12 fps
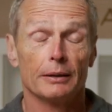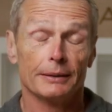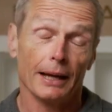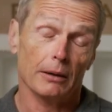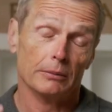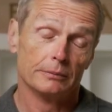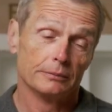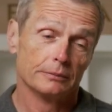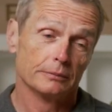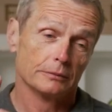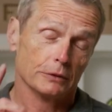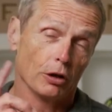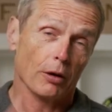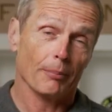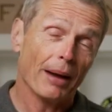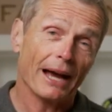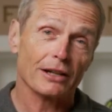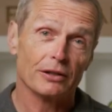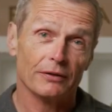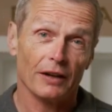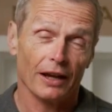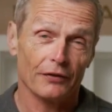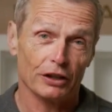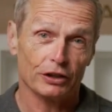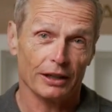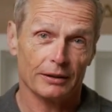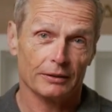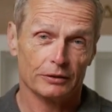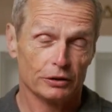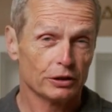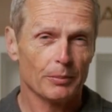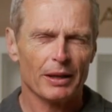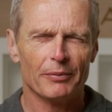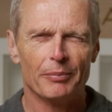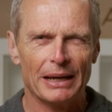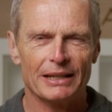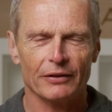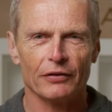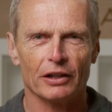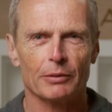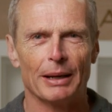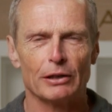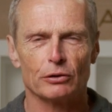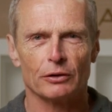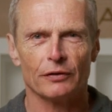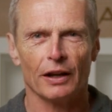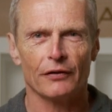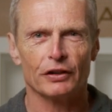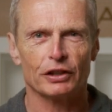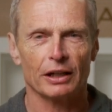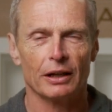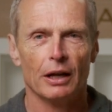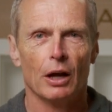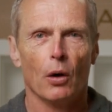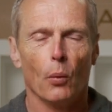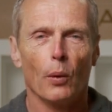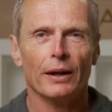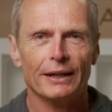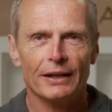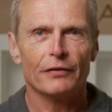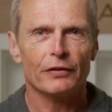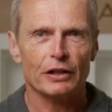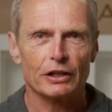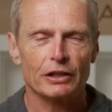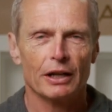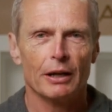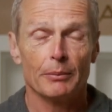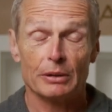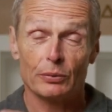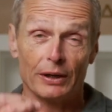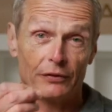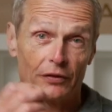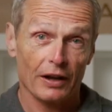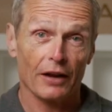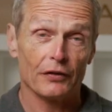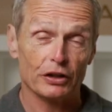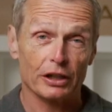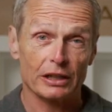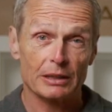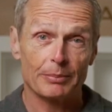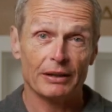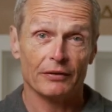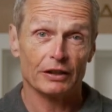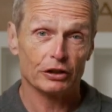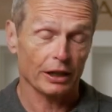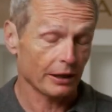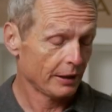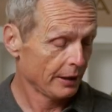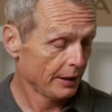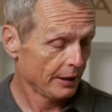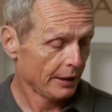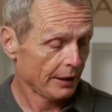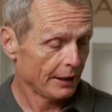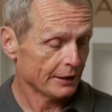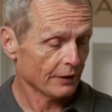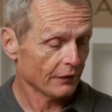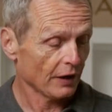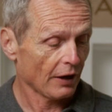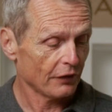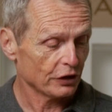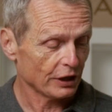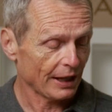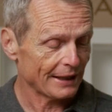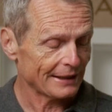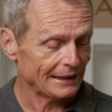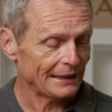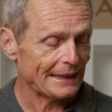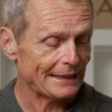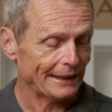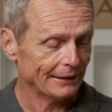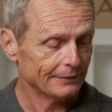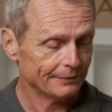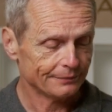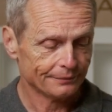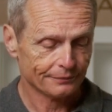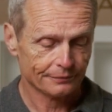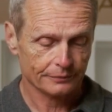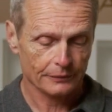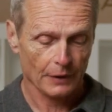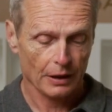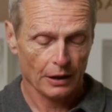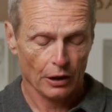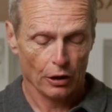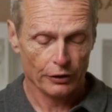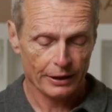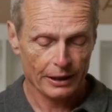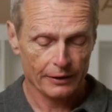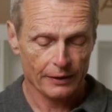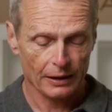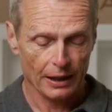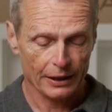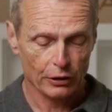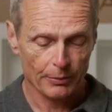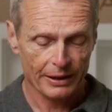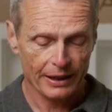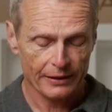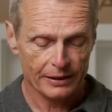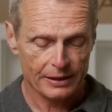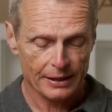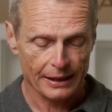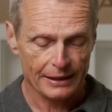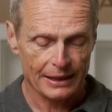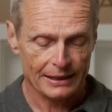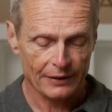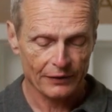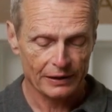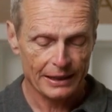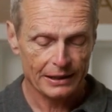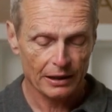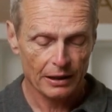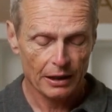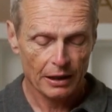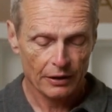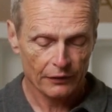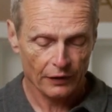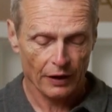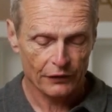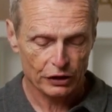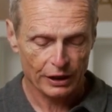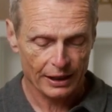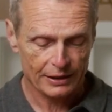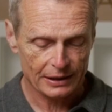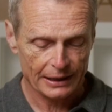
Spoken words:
Now, going back to fly fishing, some of the basic fundamentals of fly fishing. One difference between fly fishing and spin fishing is that fly fishing has a leader on the end of the line. Not many other techniques have a leader. Fly fishing has a